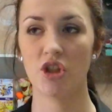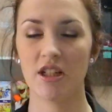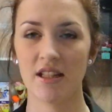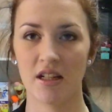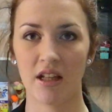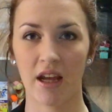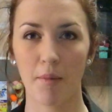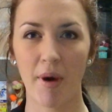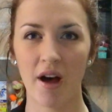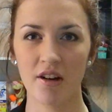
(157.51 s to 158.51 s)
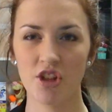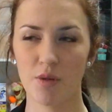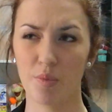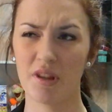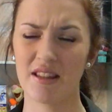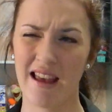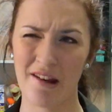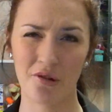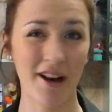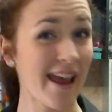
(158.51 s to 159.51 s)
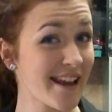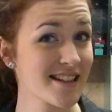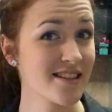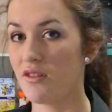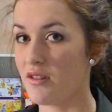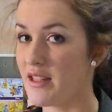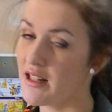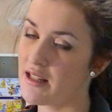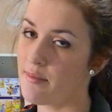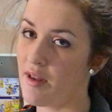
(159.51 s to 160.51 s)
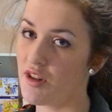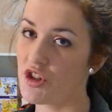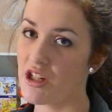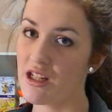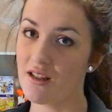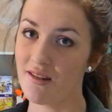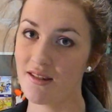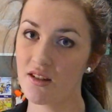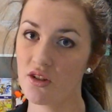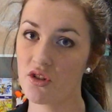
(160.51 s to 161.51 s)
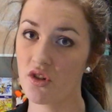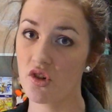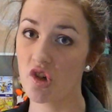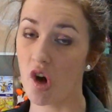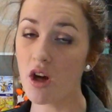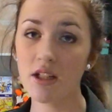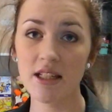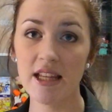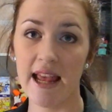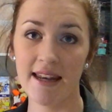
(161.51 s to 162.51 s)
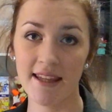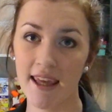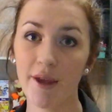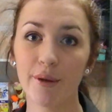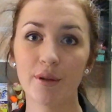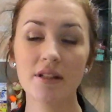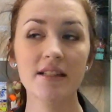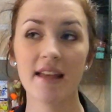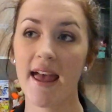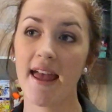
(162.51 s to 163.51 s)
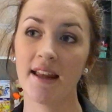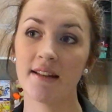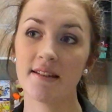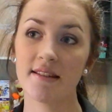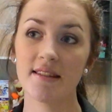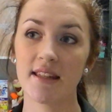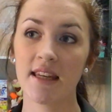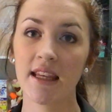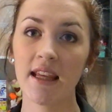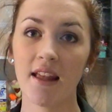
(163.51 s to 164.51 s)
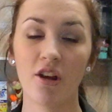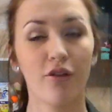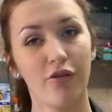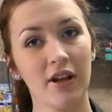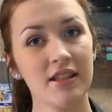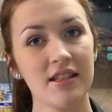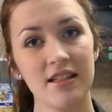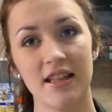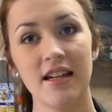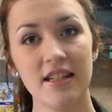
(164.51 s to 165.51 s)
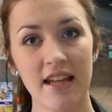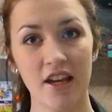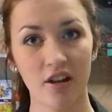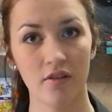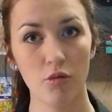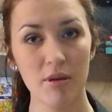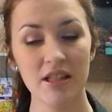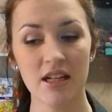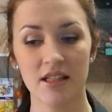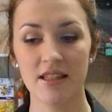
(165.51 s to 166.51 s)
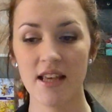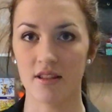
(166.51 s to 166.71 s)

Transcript: She's in like a partnership with this guy called Ace. So Sydney's mother, she is shot and killed and Sydney and her friends decide to take over the business.